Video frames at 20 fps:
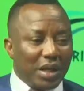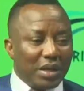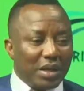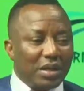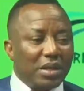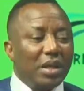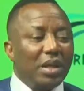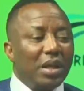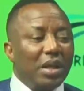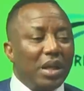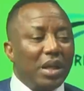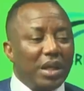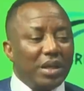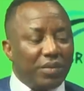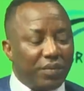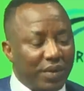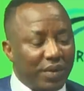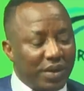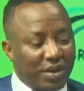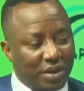upon that
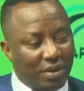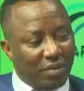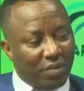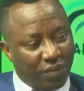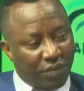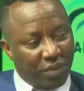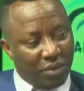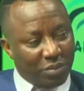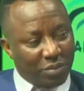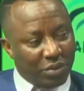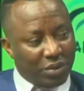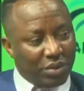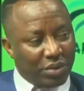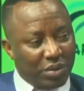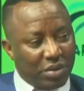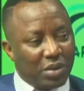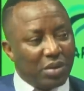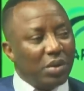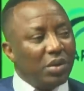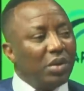is first and
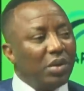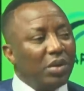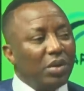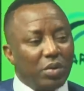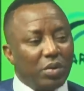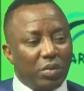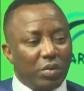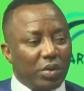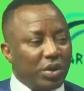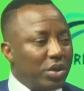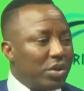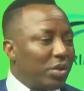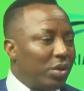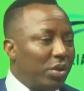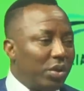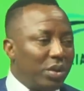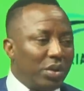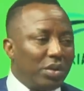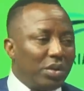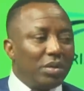foremost to
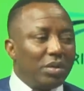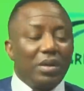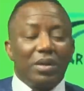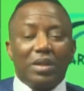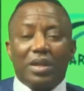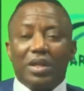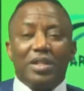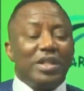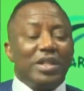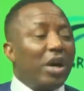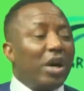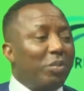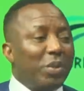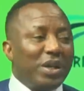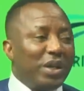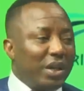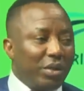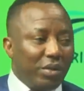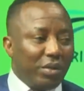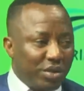restore things
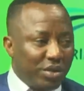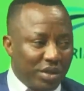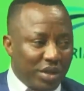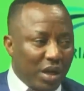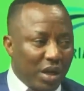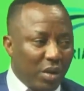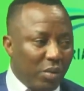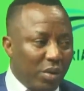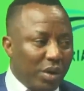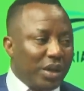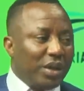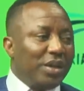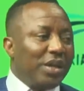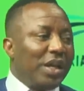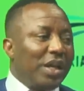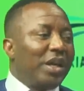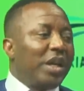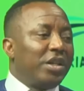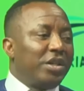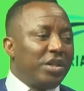that made the country start
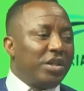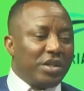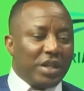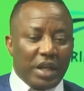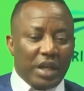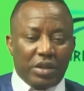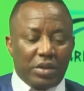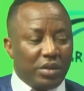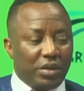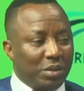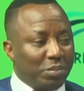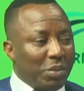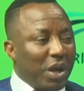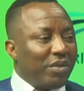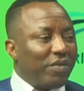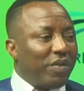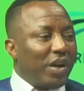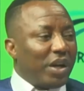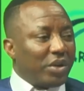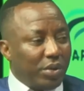working, the energy sector,
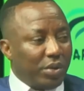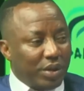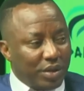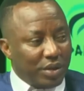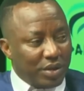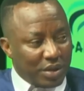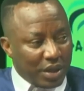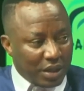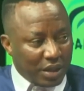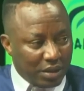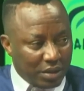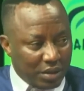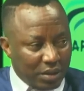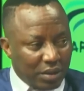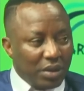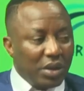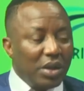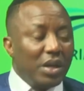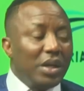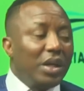the manufacturing
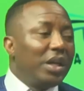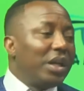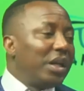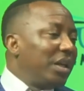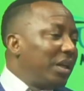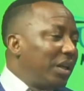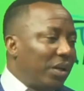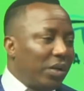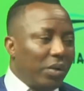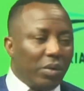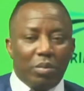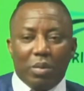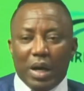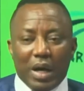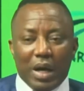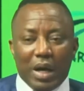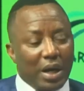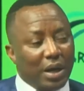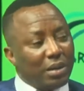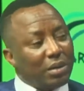sector, you
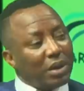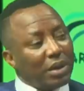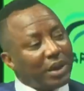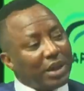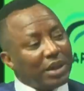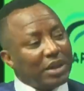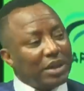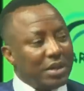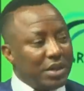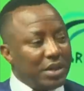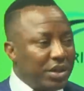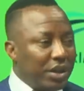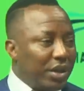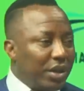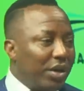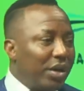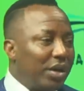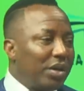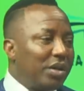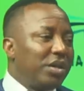know, get the
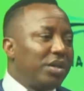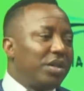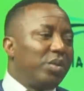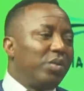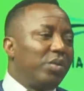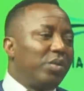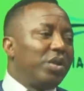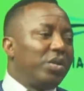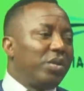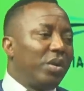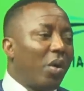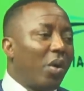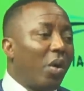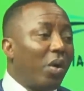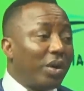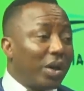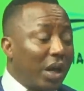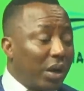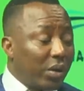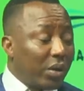security
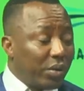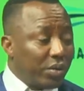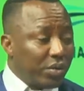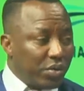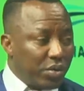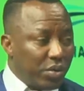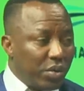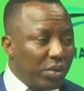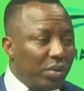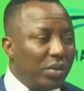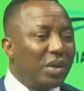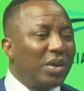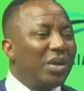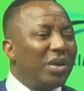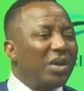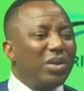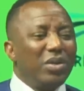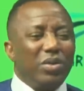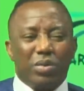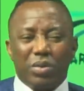situation under control
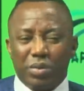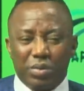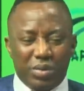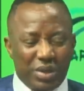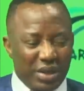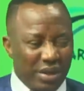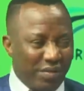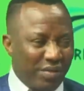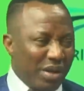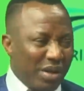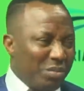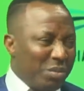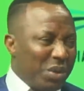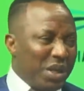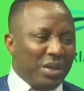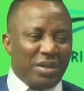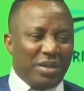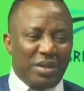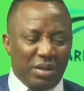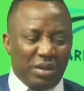through
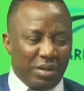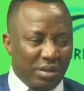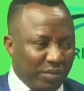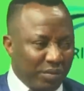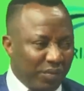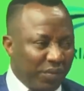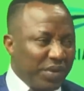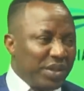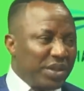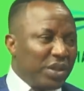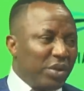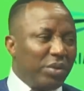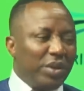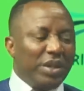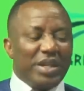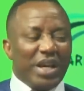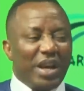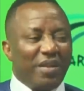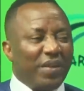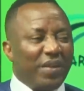several means, you know, the
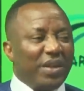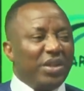physical